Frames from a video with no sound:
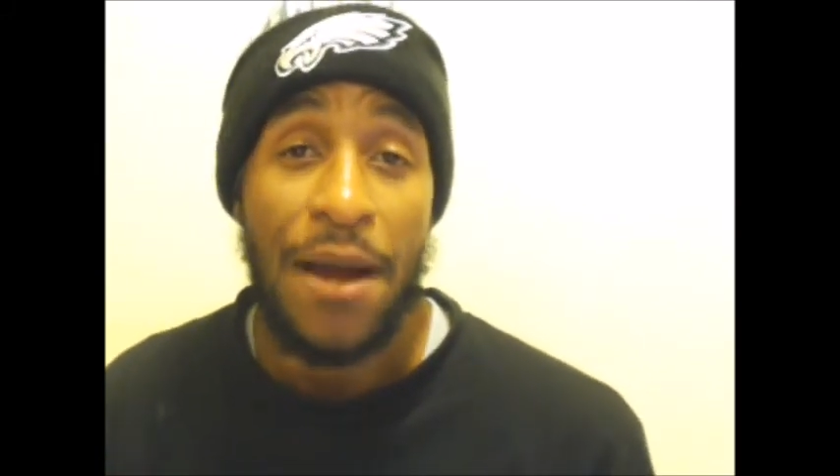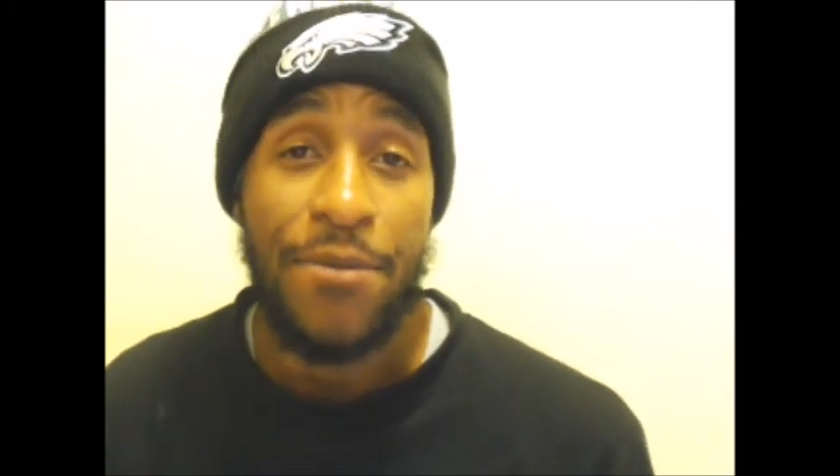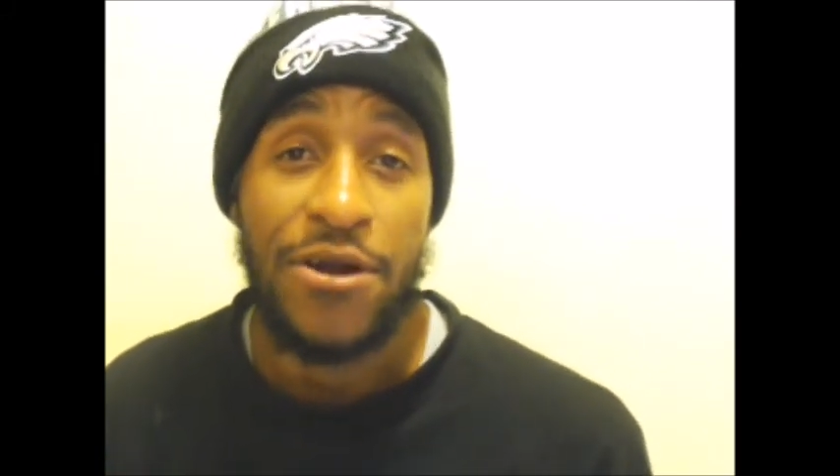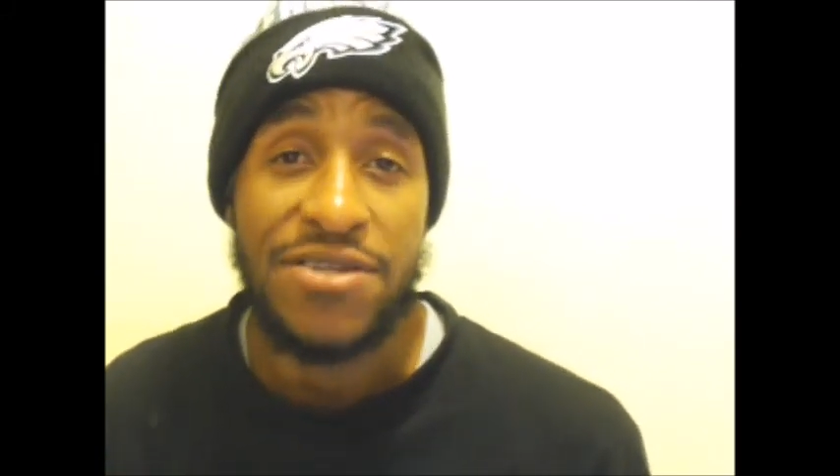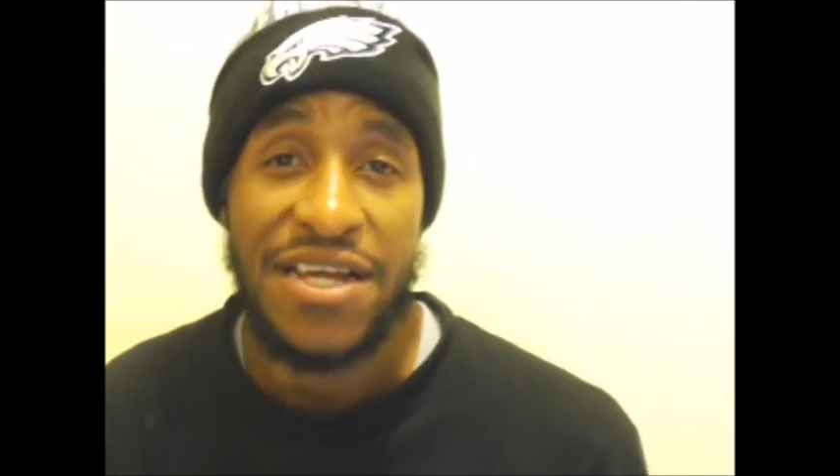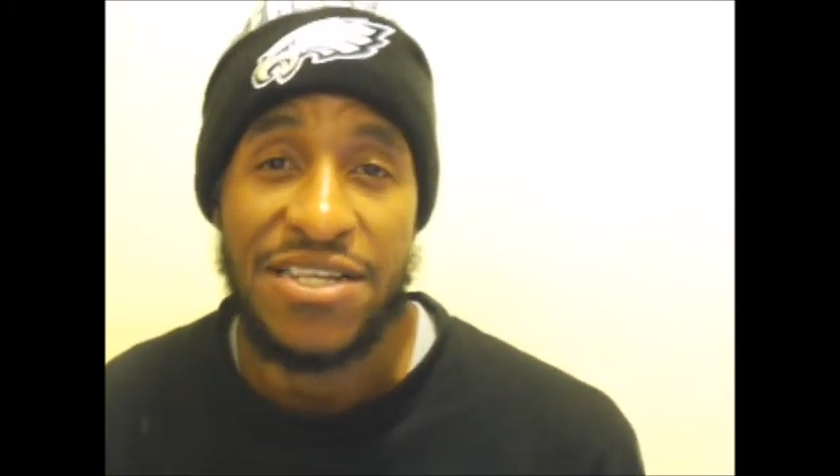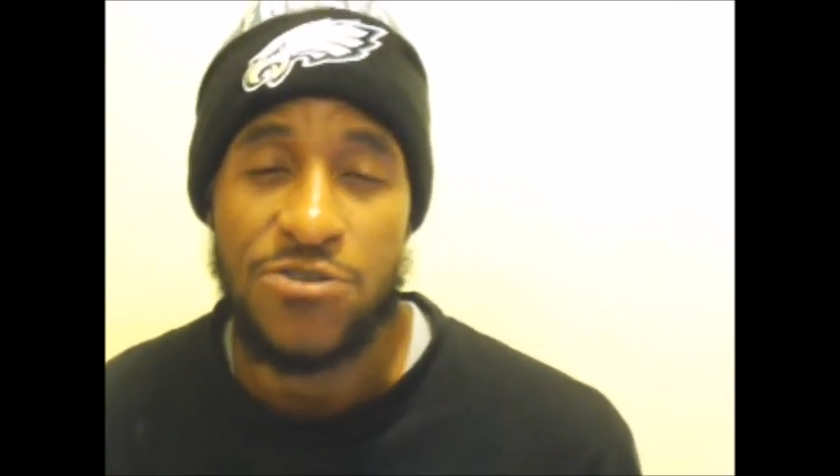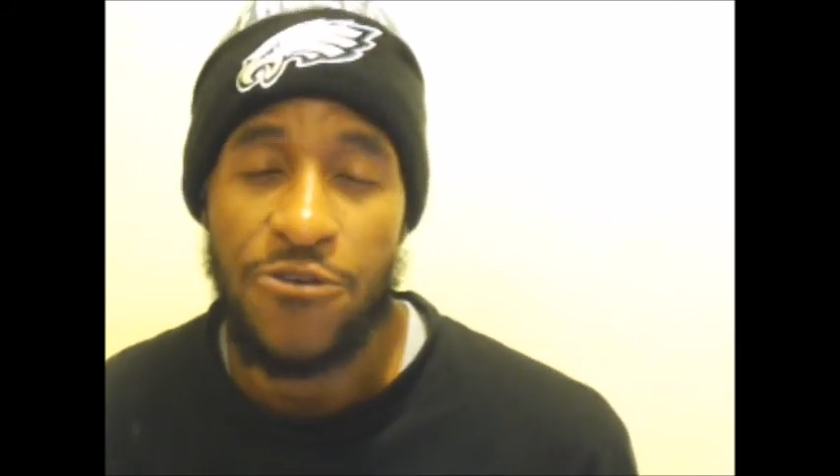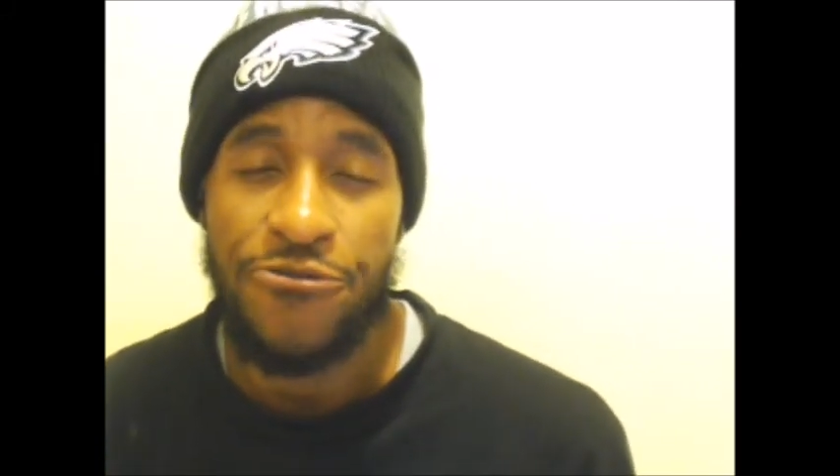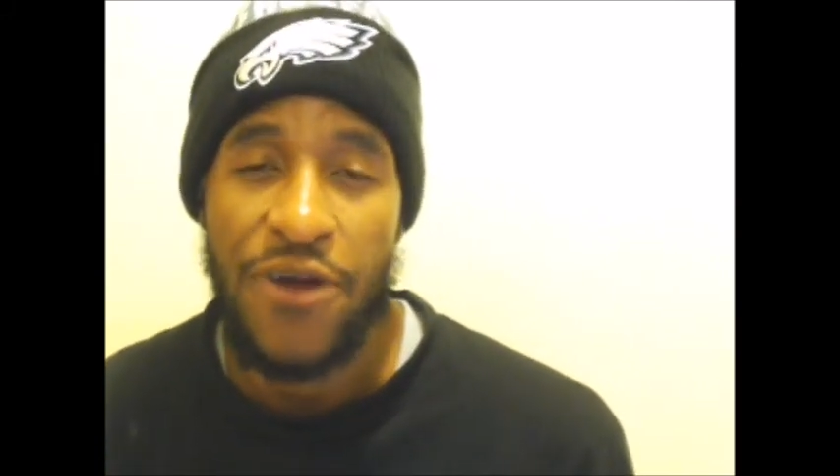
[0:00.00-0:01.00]
birthday is
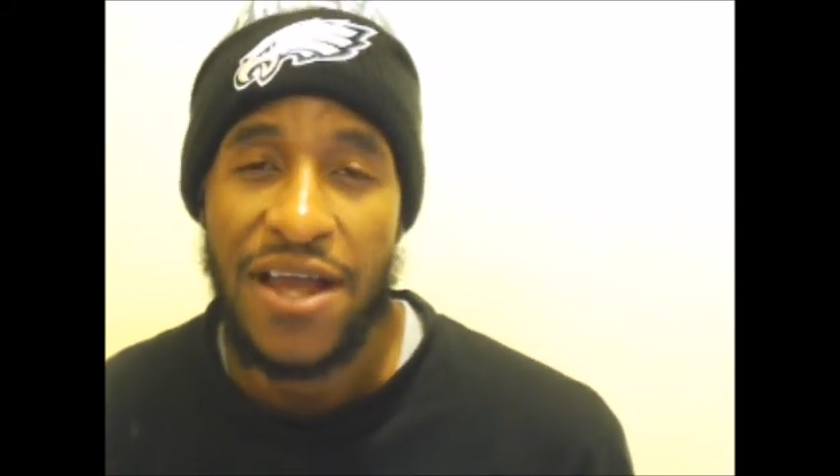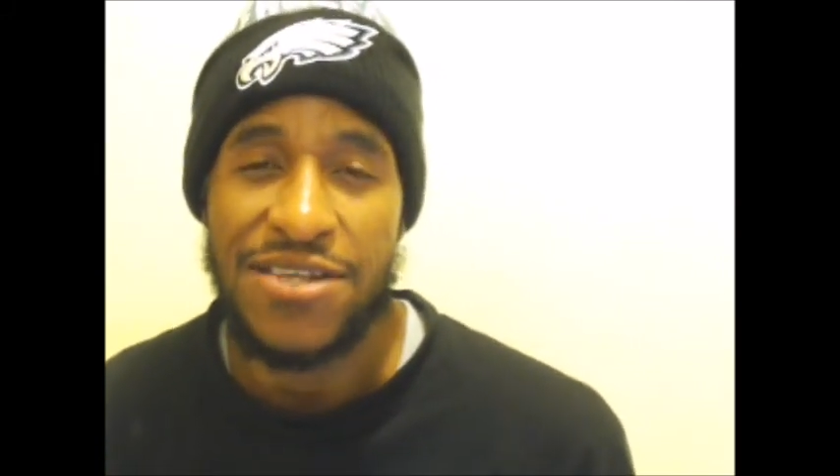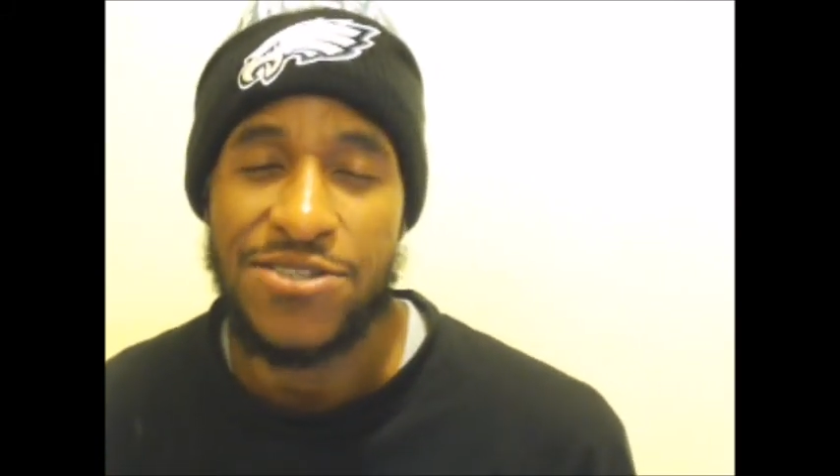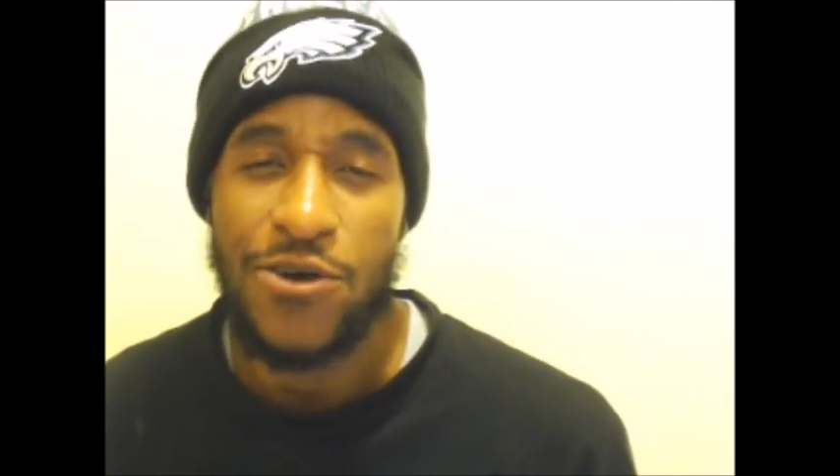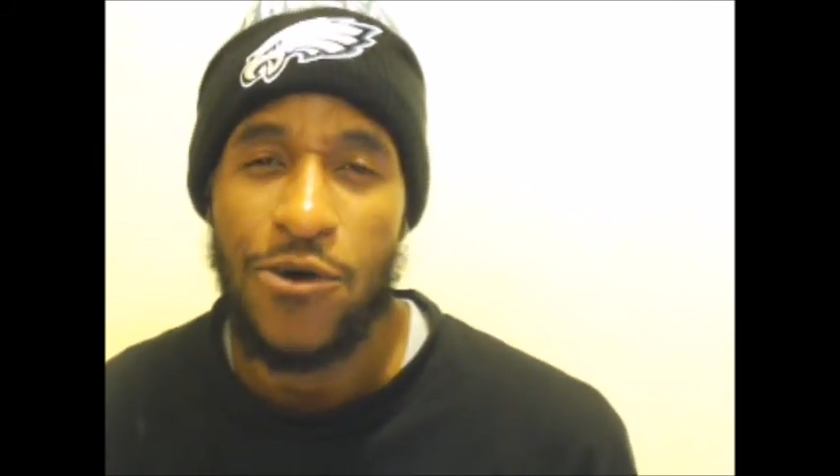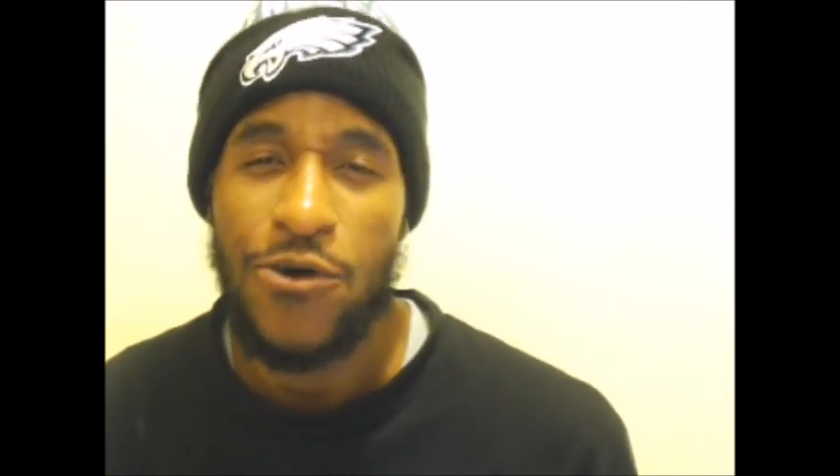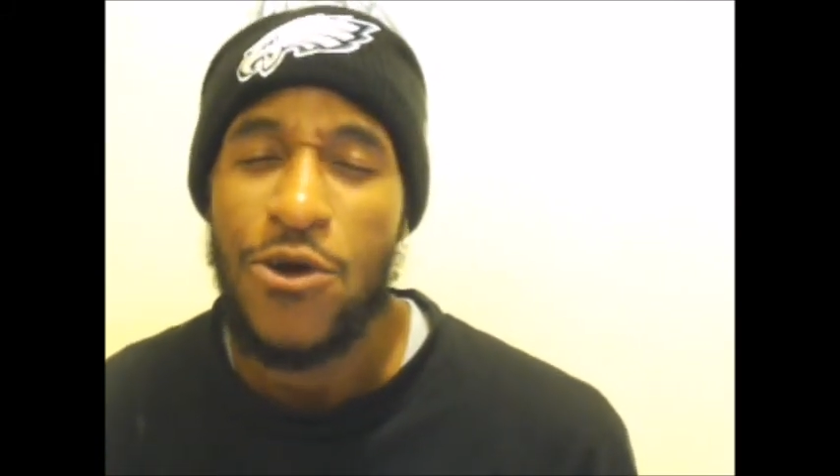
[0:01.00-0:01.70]
on Friday, so